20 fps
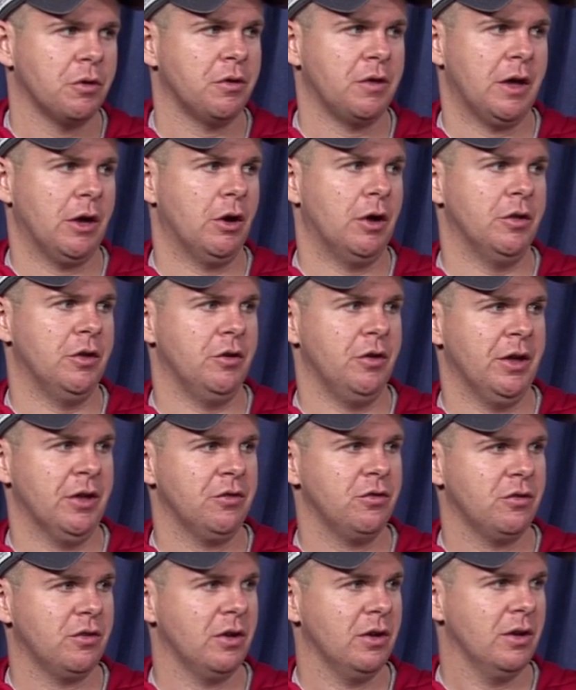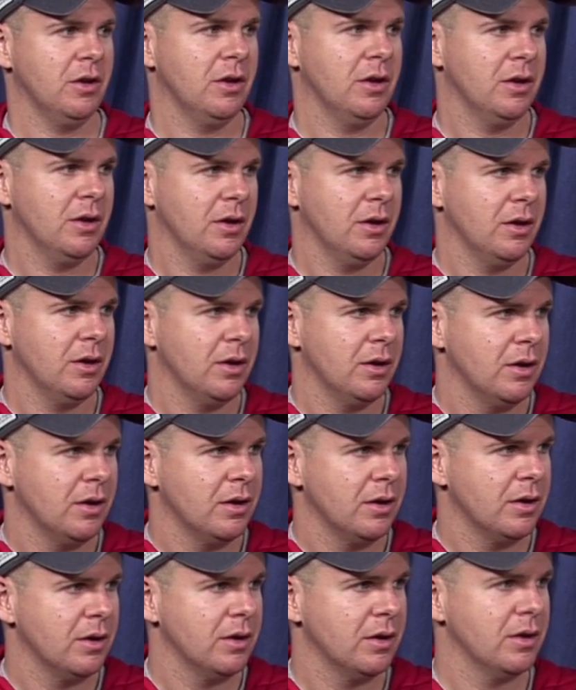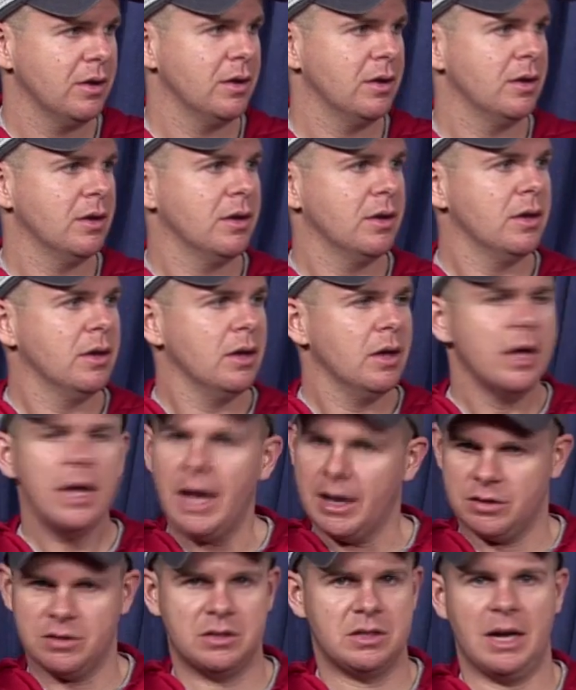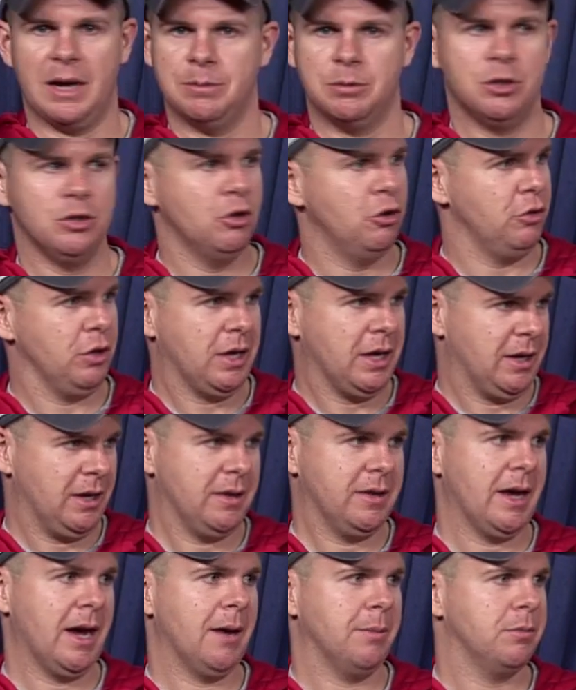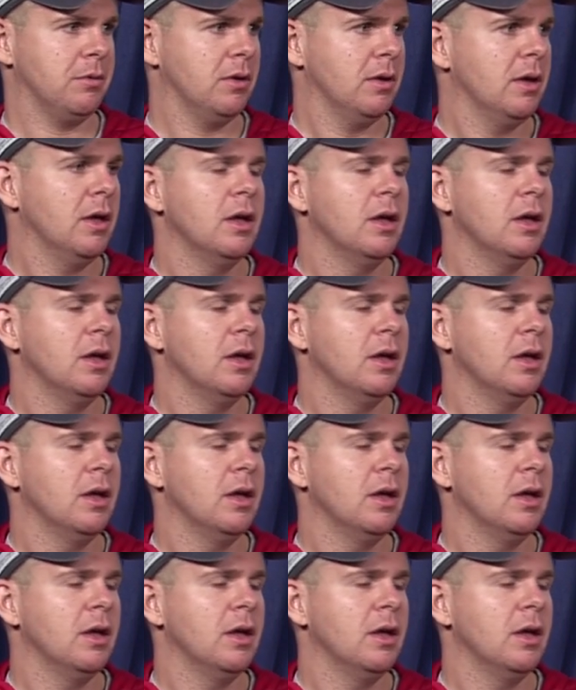thing on the list. No, do you think he could adapt too? Yes, absolutely can adapt.